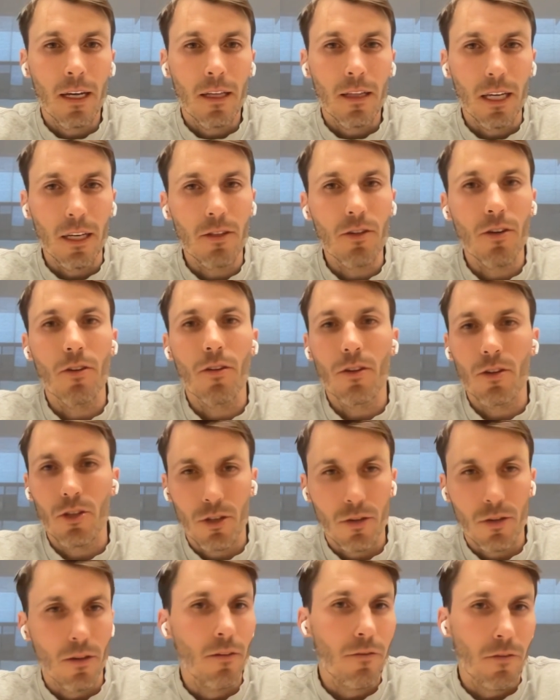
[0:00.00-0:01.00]
these are the,
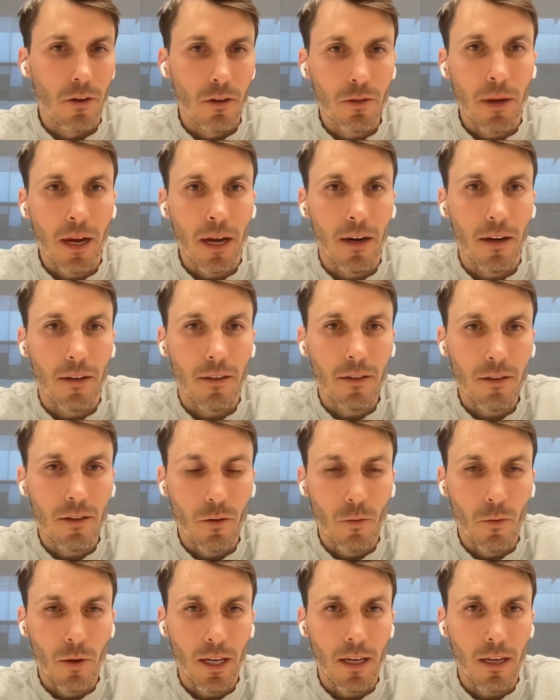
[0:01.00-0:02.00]
sh- the first pairs
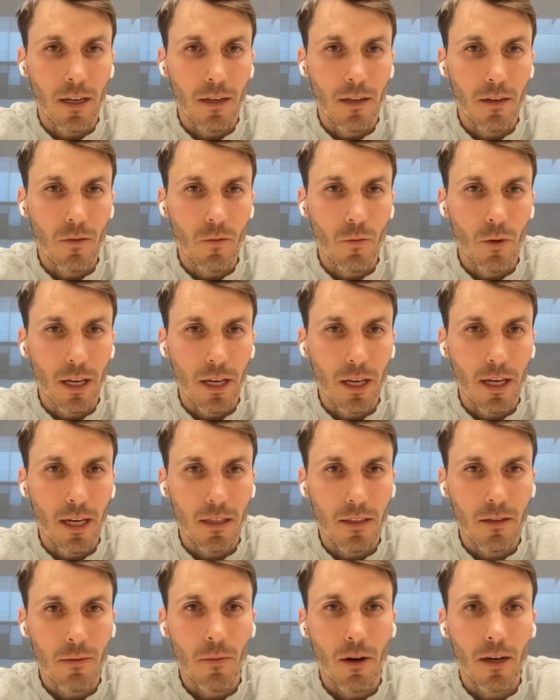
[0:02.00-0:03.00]
that we can we can
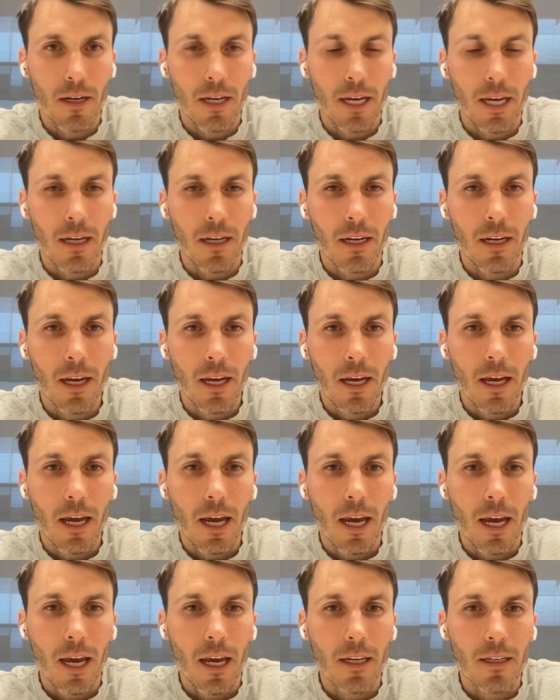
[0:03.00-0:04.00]
get to market
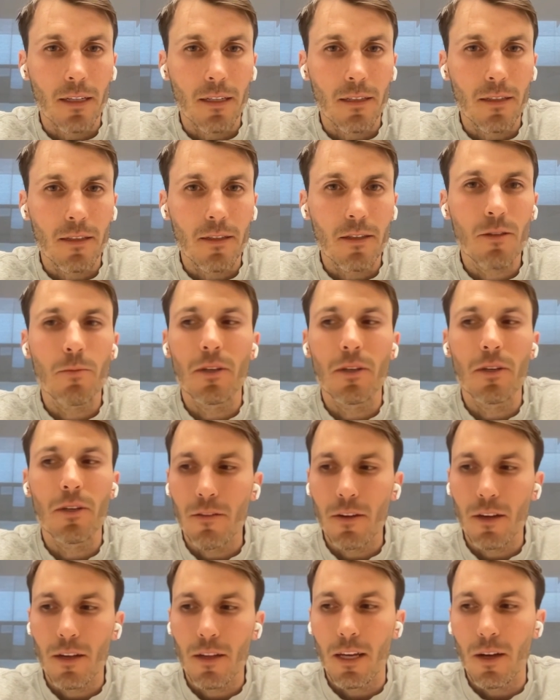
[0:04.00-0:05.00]
and
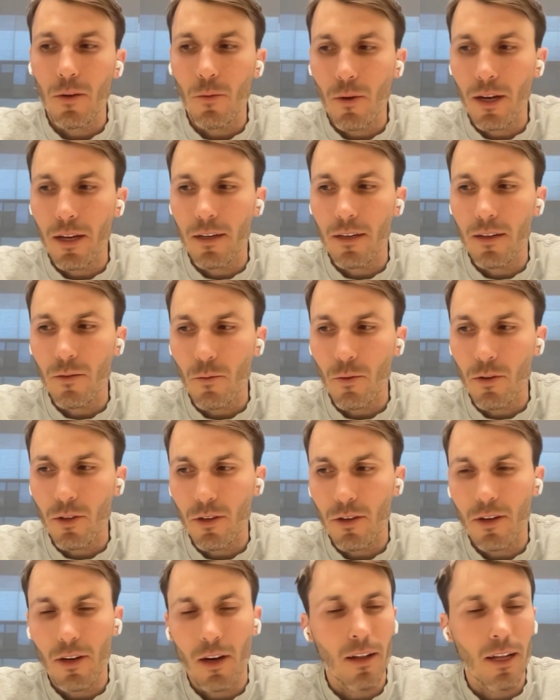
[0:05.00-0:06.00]
specifically when when
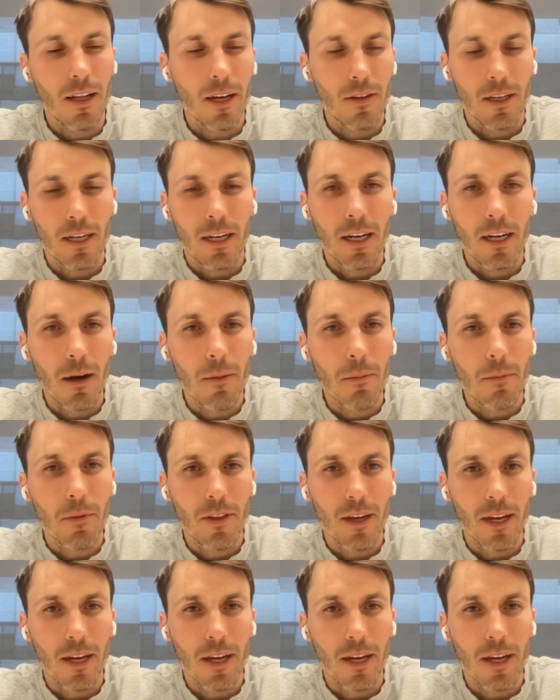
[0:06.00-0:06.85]
you call out the number